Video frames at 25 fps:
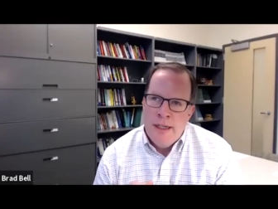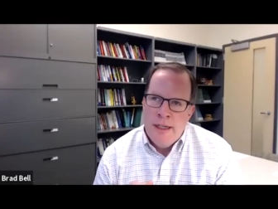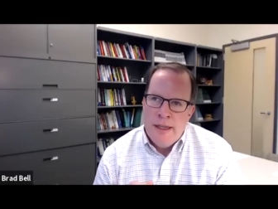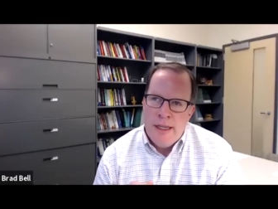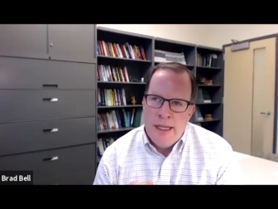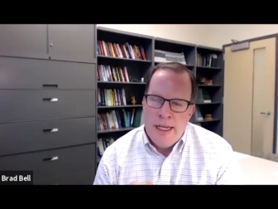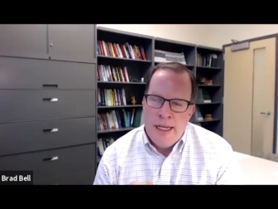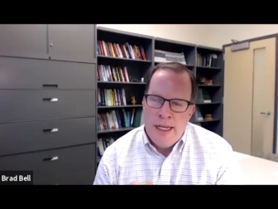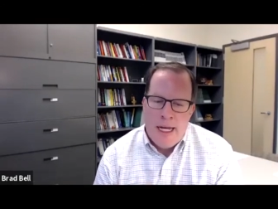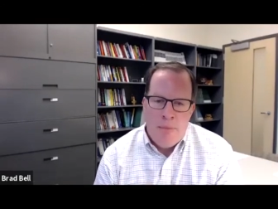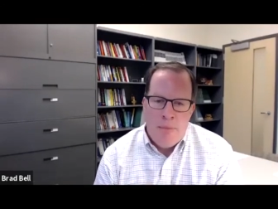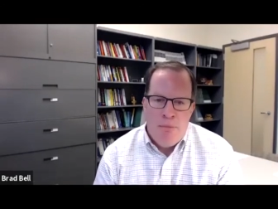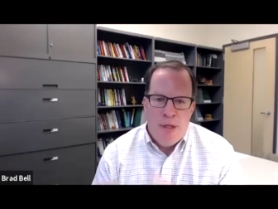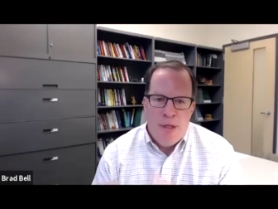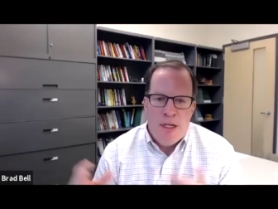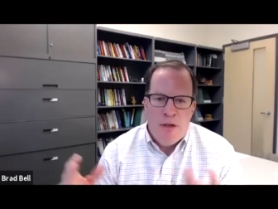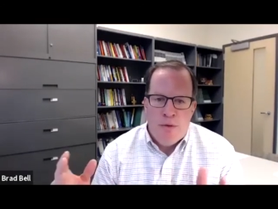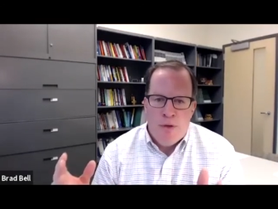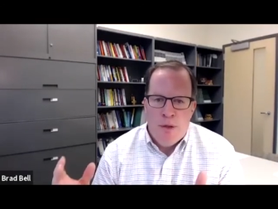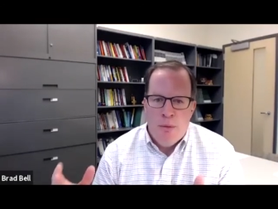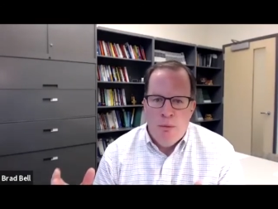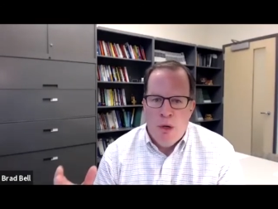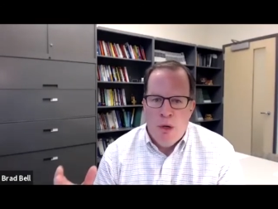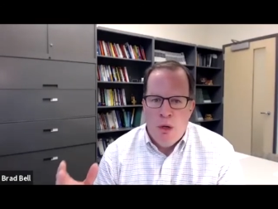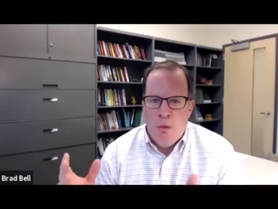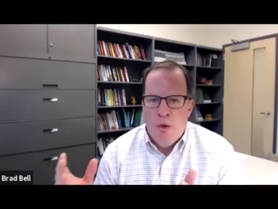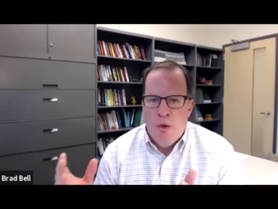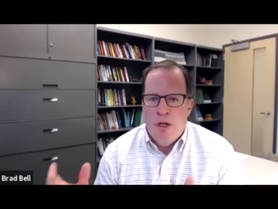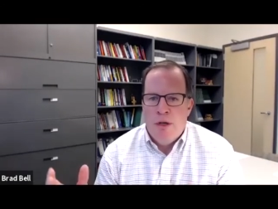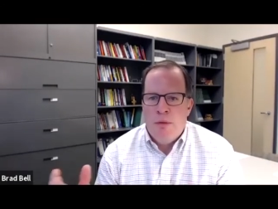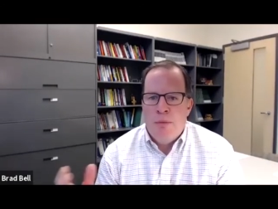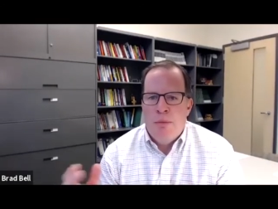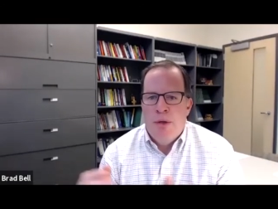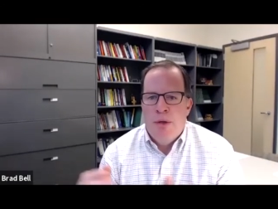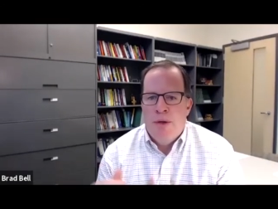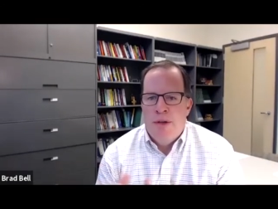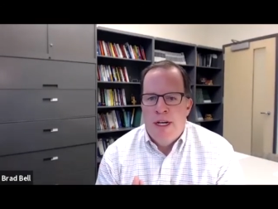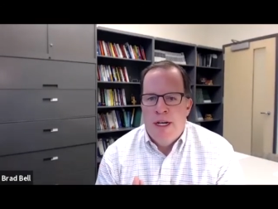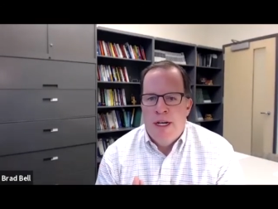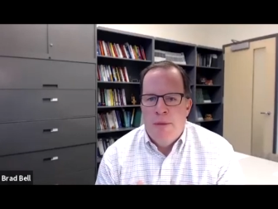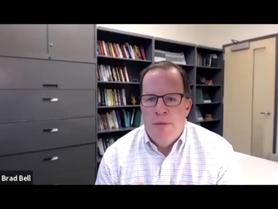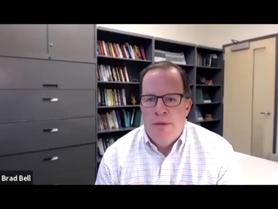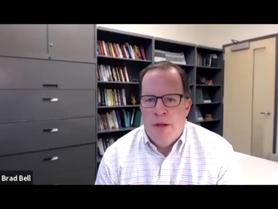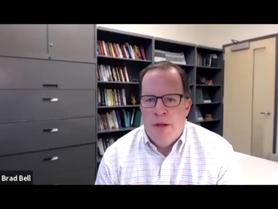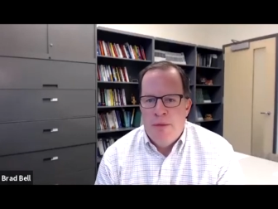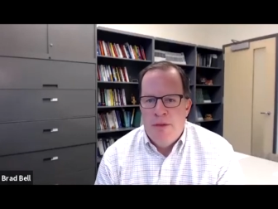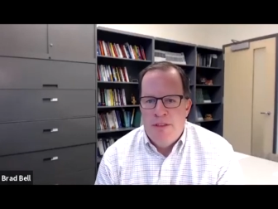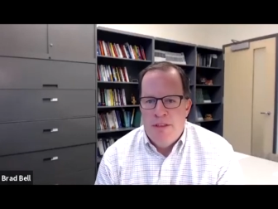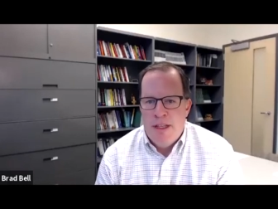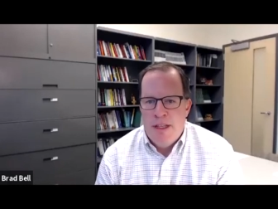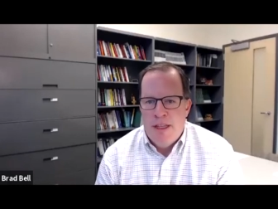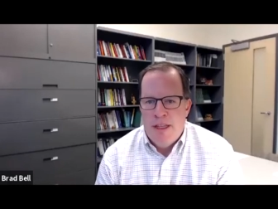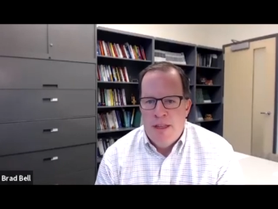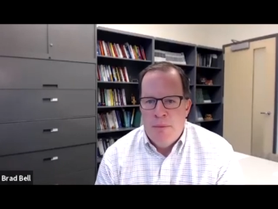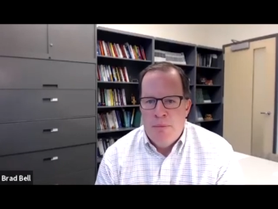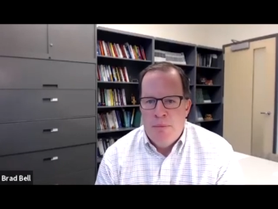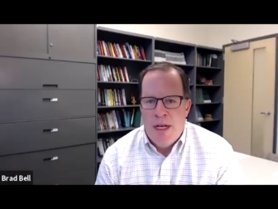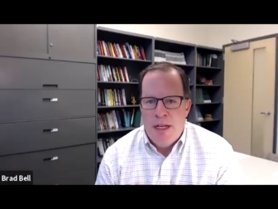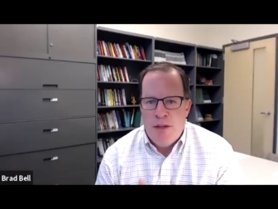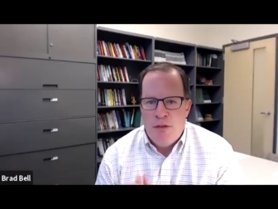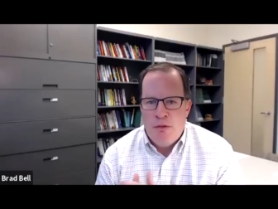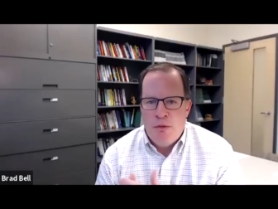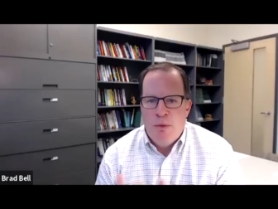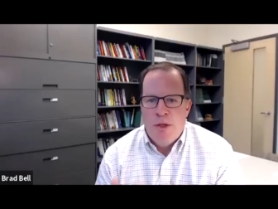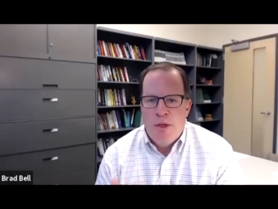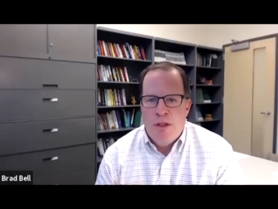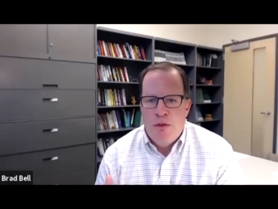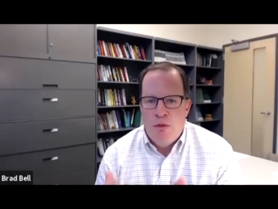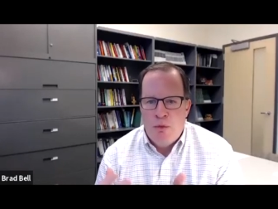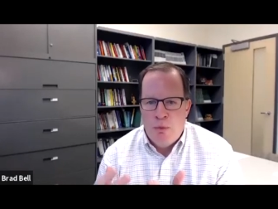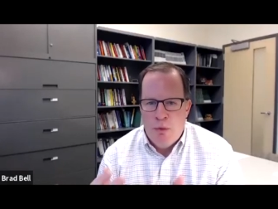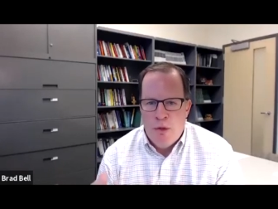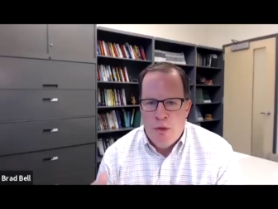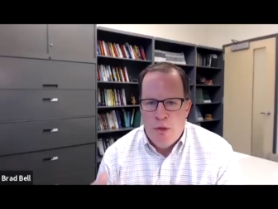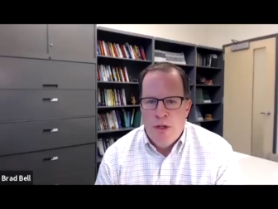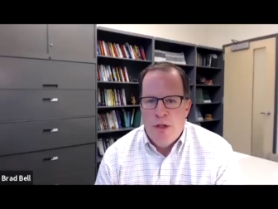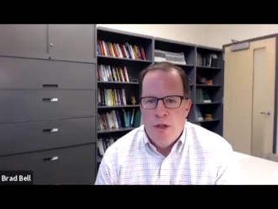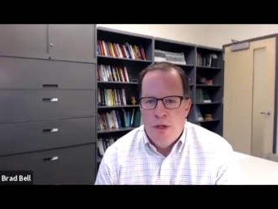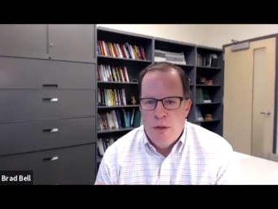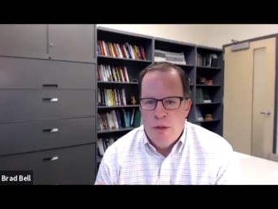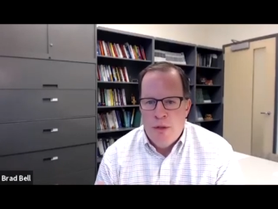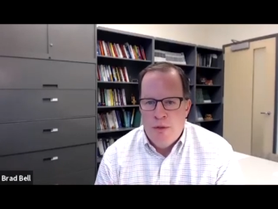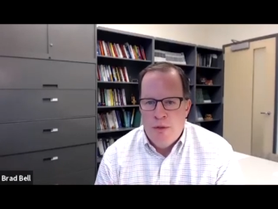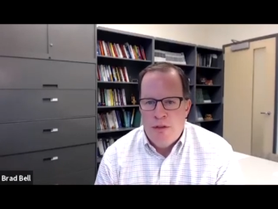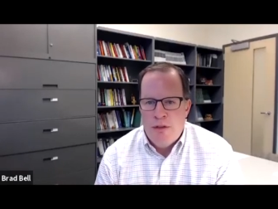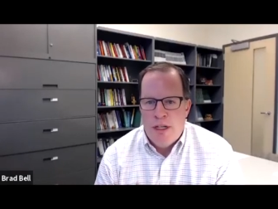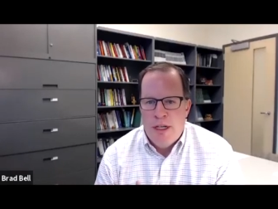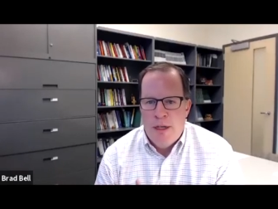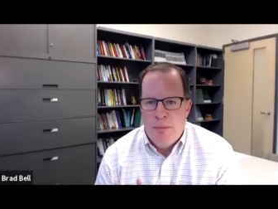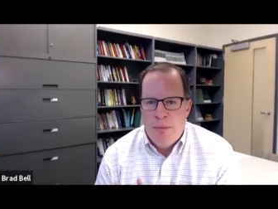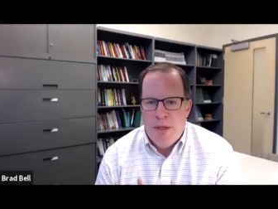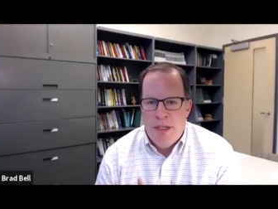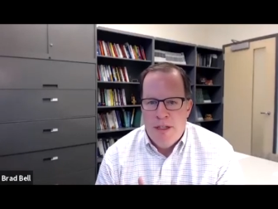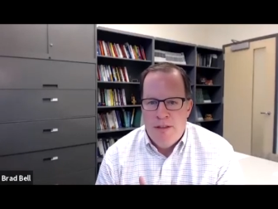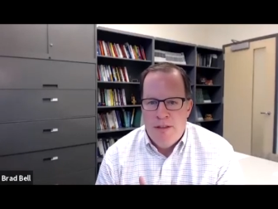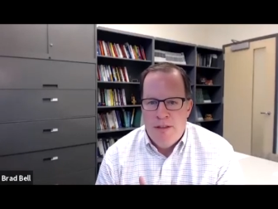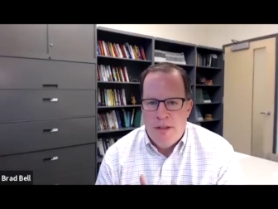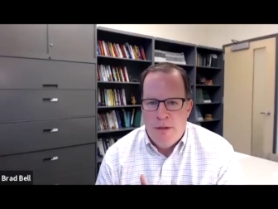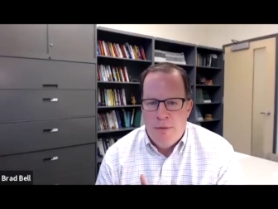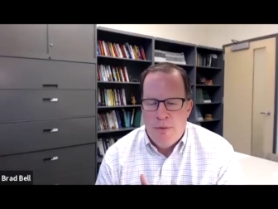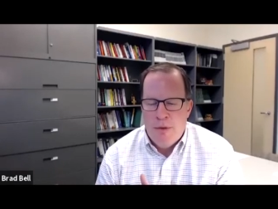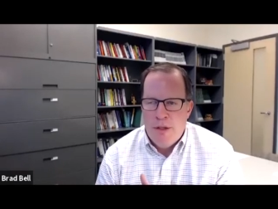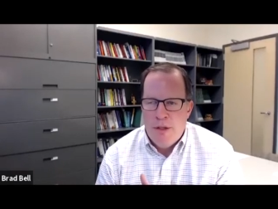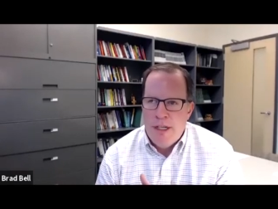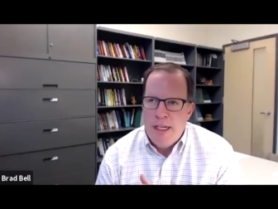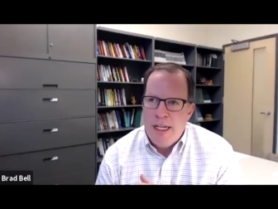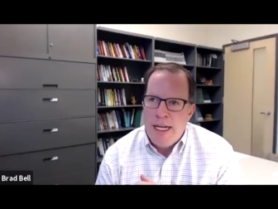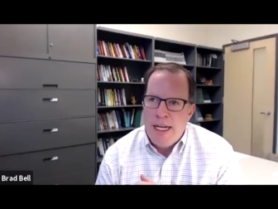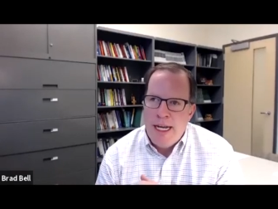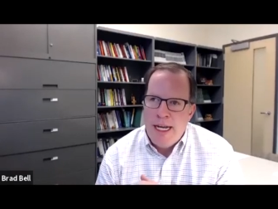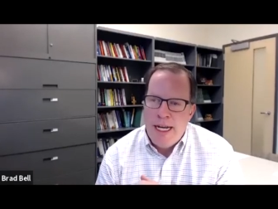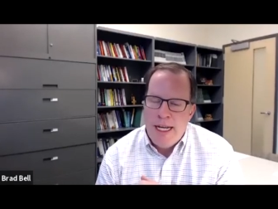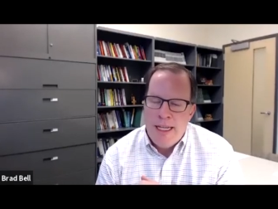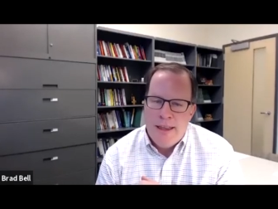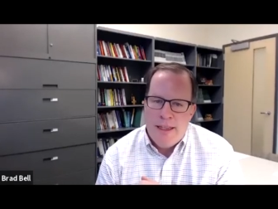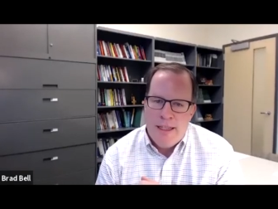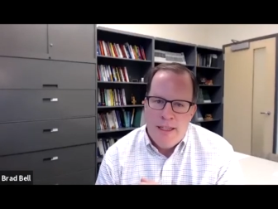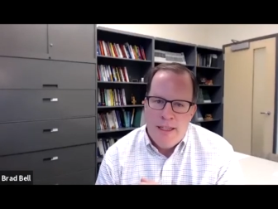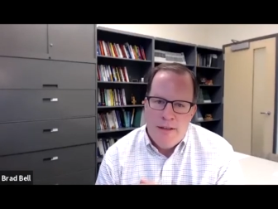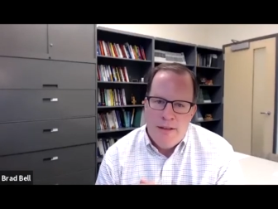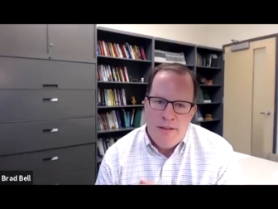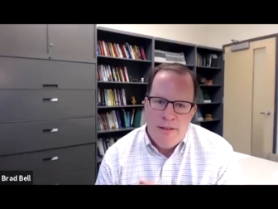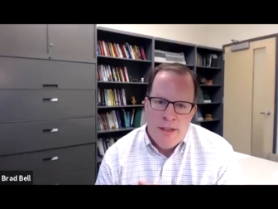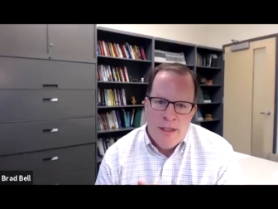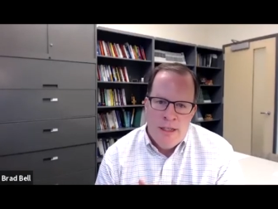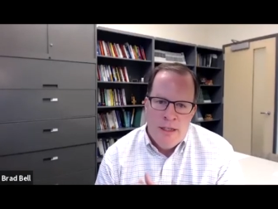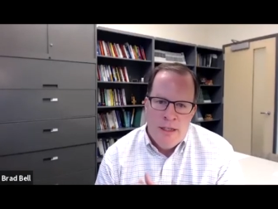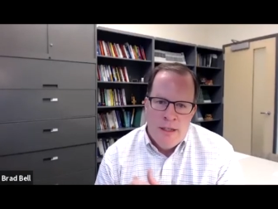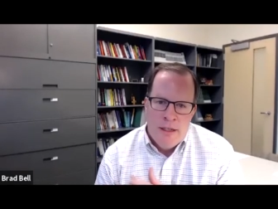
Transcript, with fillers: that had big remote work programs, I would say the best ones were those companies that really had these